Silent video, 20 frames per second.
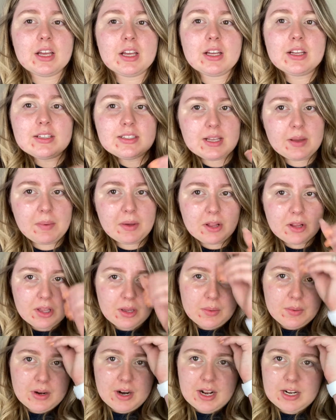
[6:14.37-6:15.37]
typically
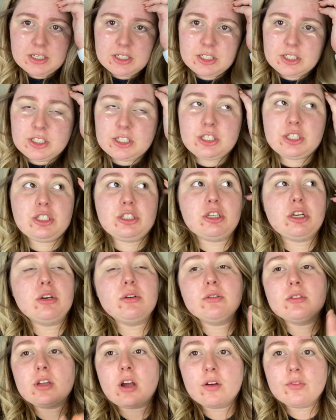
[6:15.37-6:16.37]
when I do
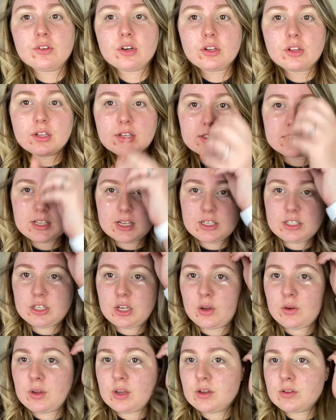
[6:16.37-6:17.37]
softer looks, I do
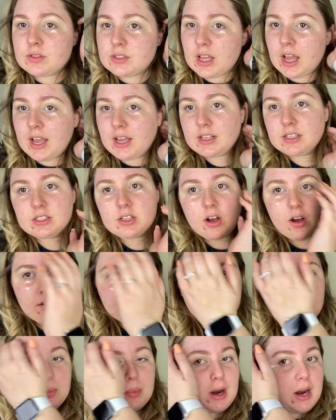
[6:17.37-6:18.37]
use a
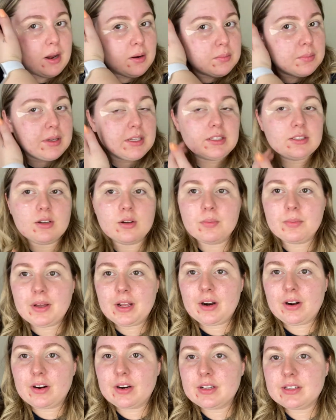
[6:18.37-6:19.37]
soft brown pencil, but
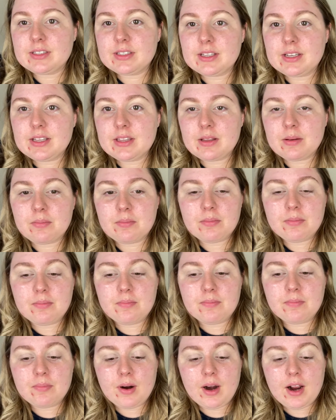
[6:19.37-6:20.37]
honestly the
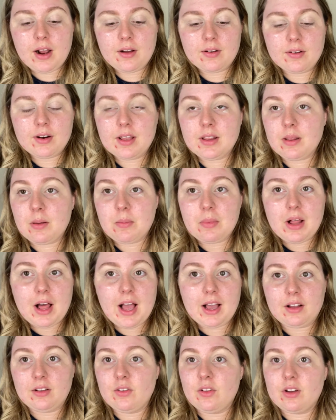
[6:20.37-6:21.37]
brown and the
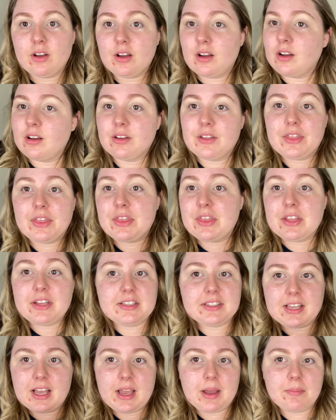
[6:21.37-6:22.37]
black look the
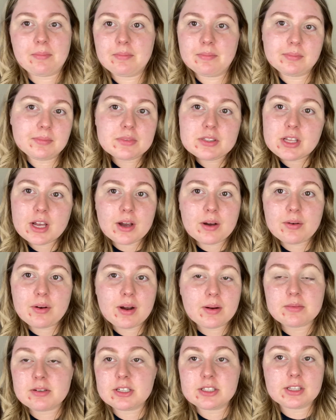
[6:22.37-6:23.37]
same. So
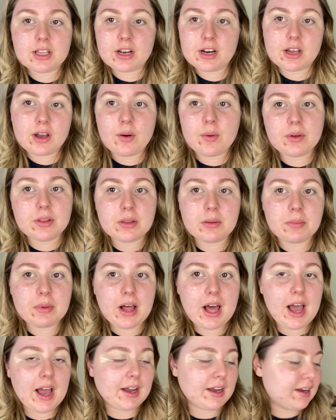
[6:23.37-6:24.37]
I'm just gonna go with the
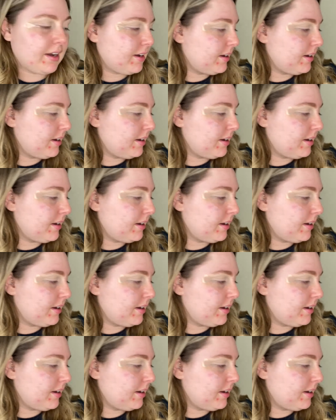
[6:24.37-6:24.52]
black.